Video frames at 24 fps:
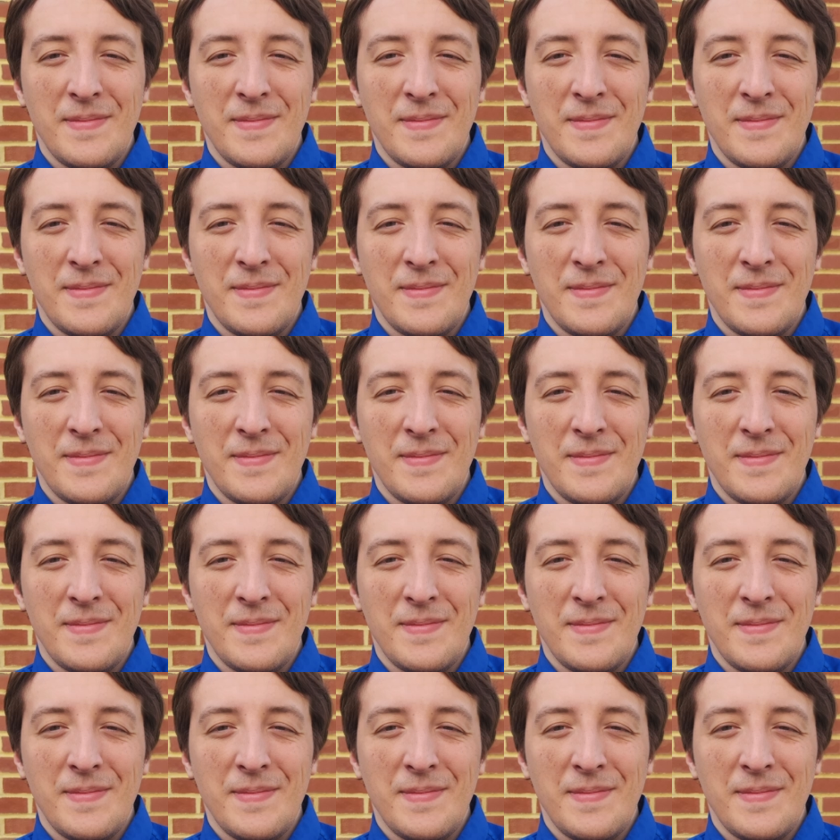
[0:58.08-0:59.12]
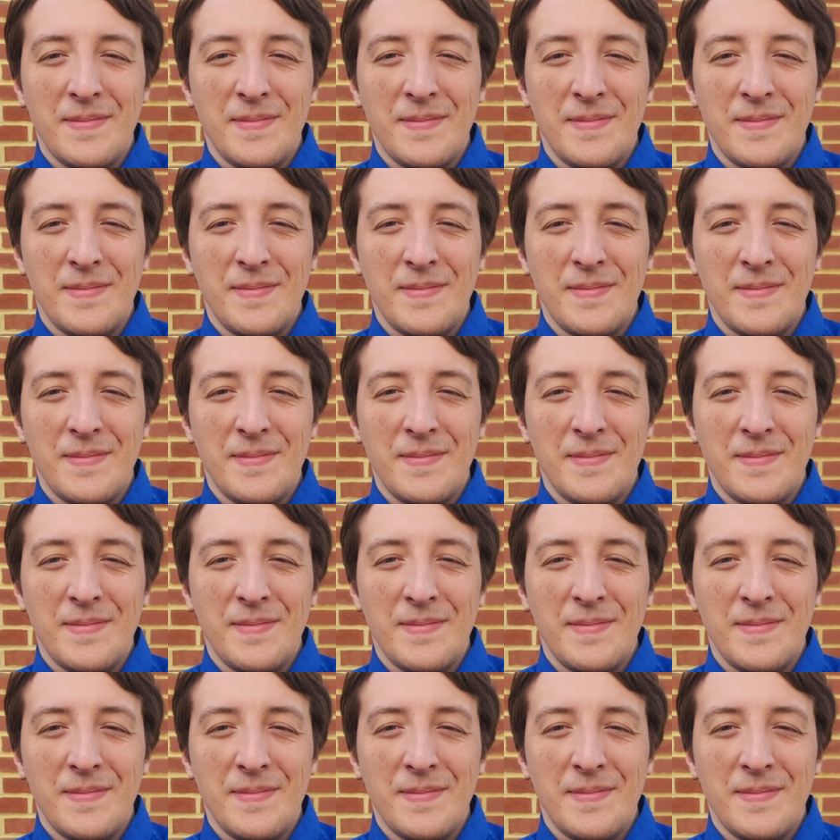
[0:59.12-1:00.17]

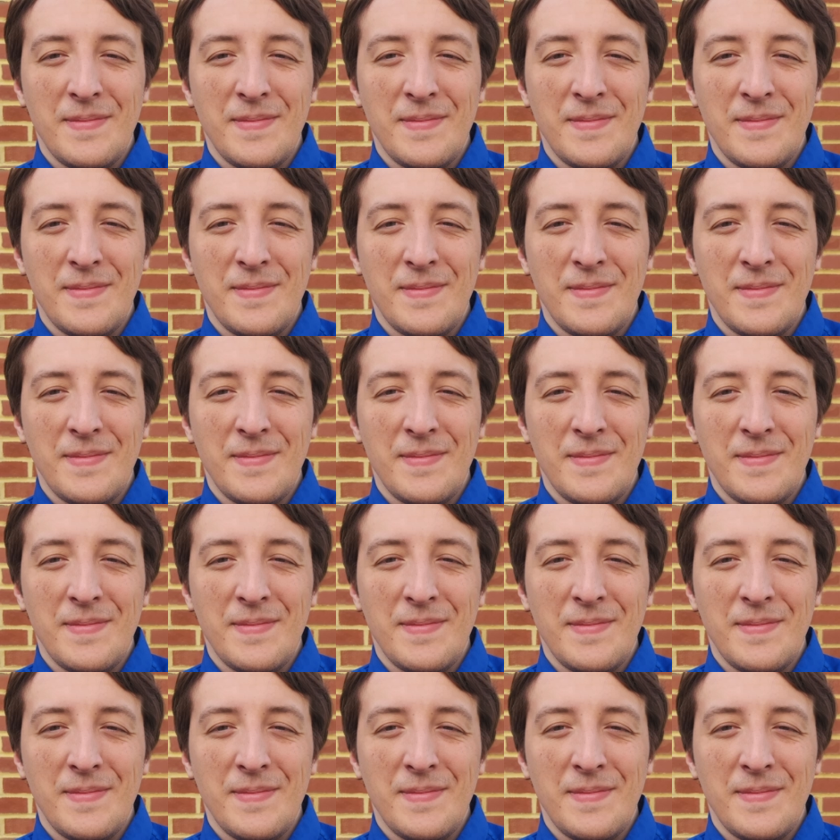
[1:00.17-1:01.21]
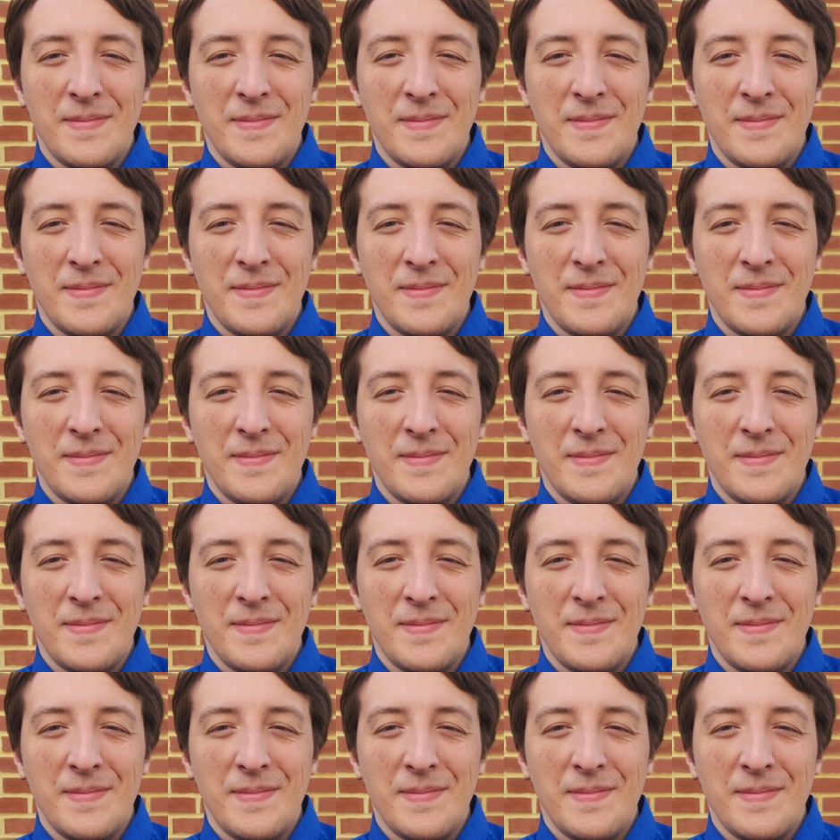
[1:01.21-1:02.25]

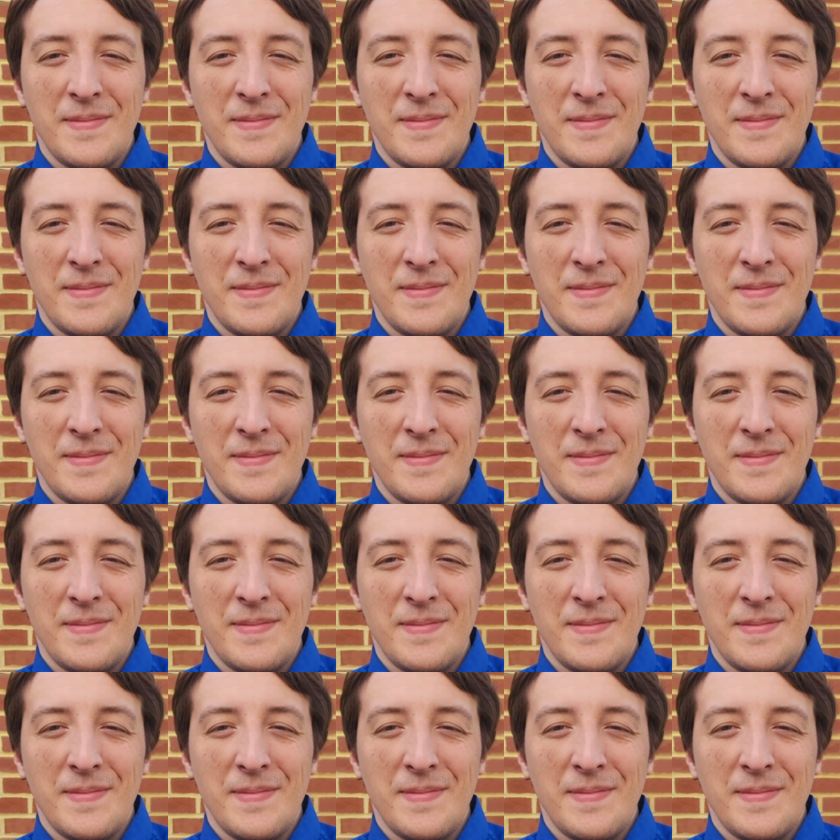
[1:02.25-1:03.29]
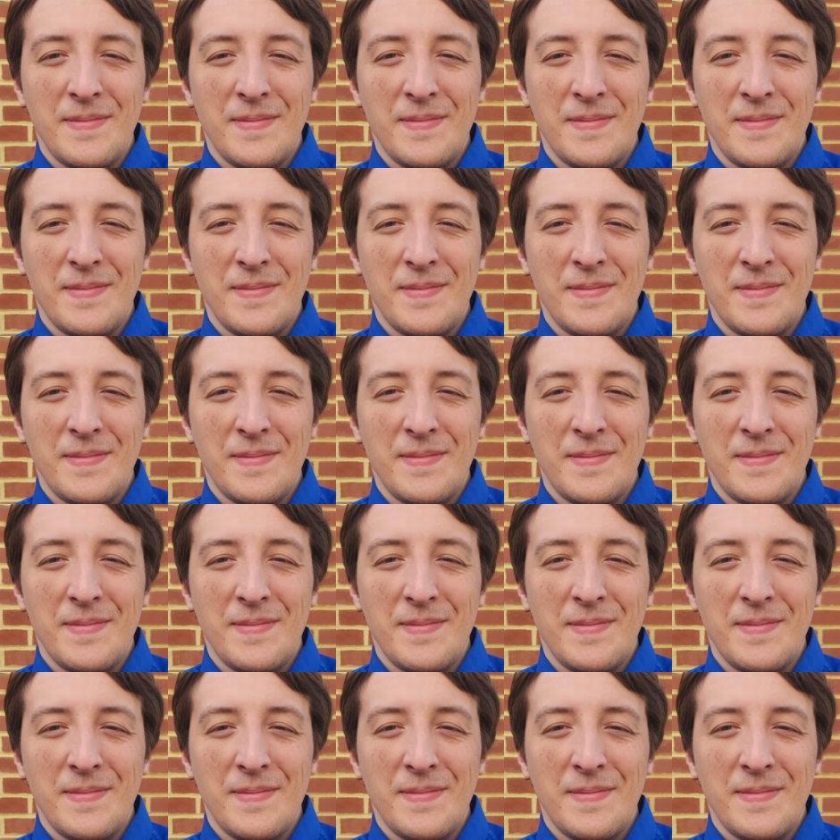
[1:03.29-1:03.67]
This is a still picture; no speech is visible.